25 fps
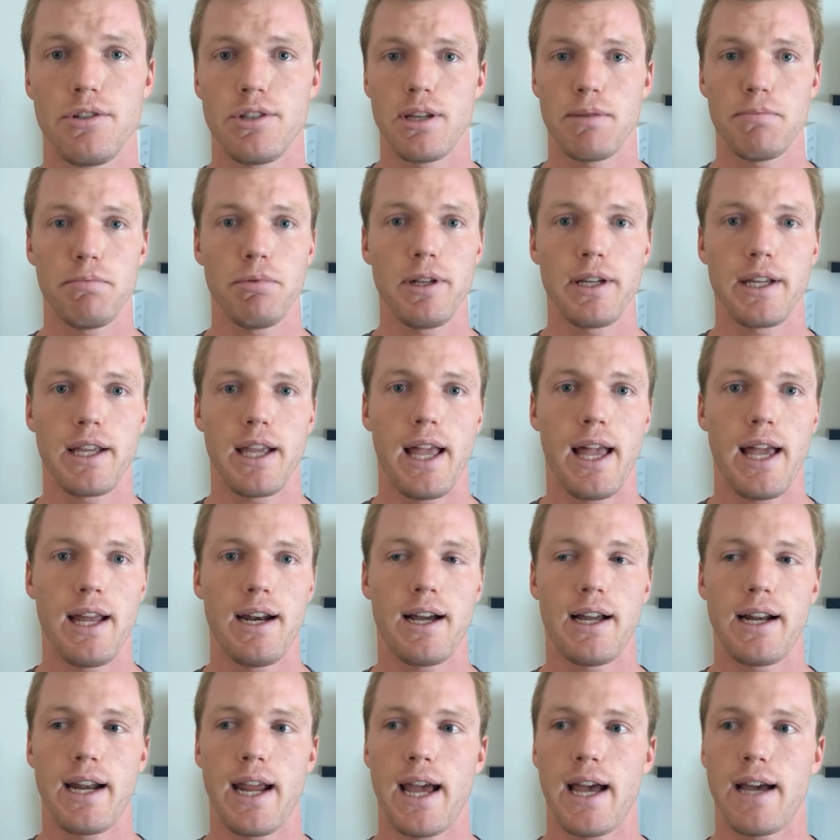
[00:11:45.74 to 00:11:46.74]
simply
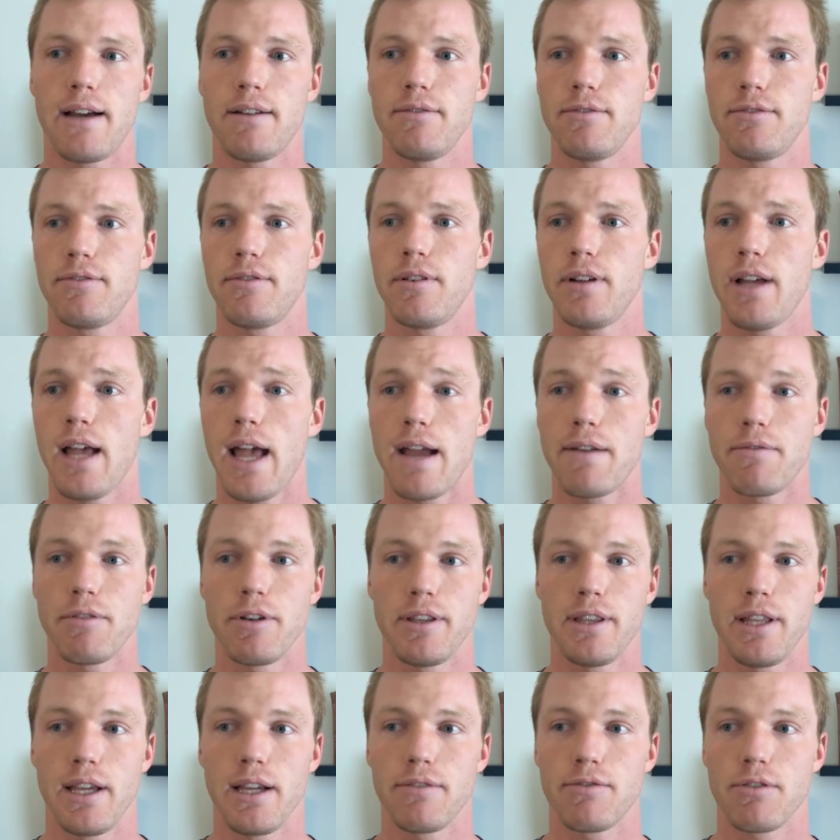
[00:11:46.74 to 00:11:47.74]
cannot have
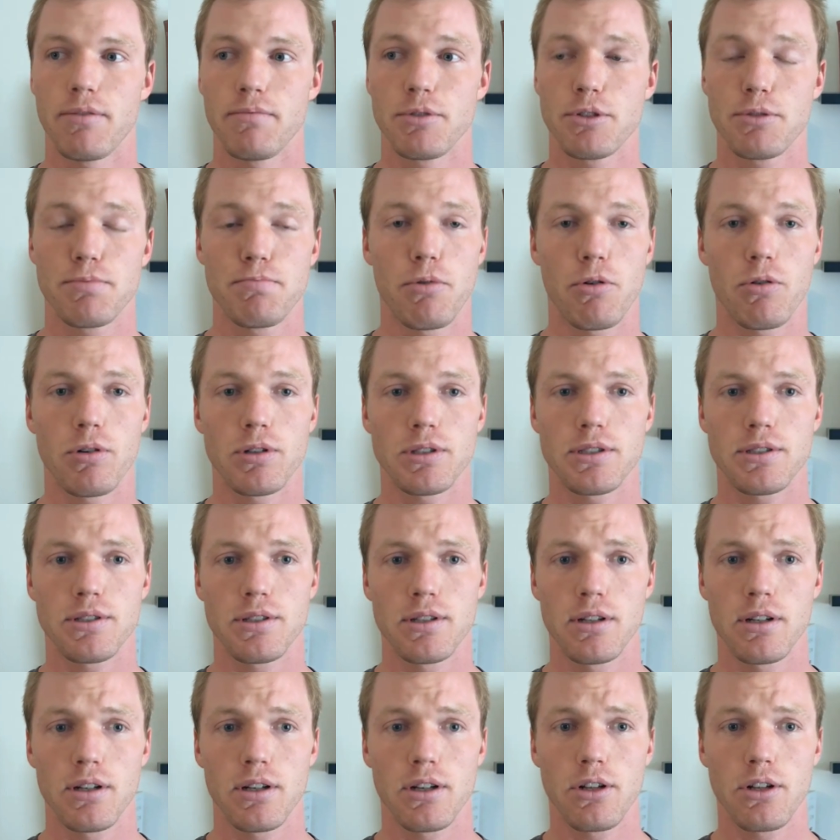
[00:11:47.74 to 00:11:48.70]
everything from sports,